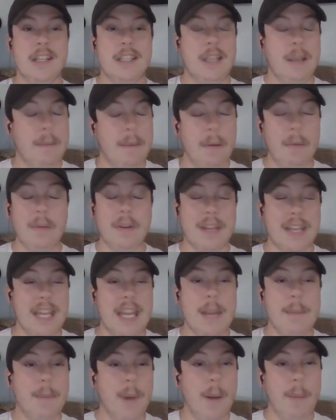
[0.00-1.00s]
to be able to
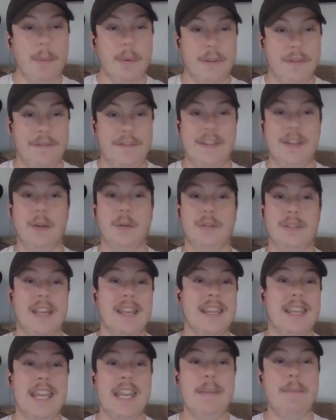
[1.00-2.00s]
keep up with Fields
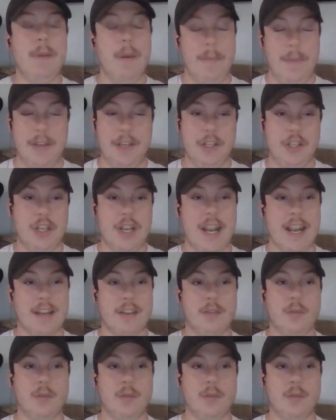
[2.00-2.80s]
and keep him in check.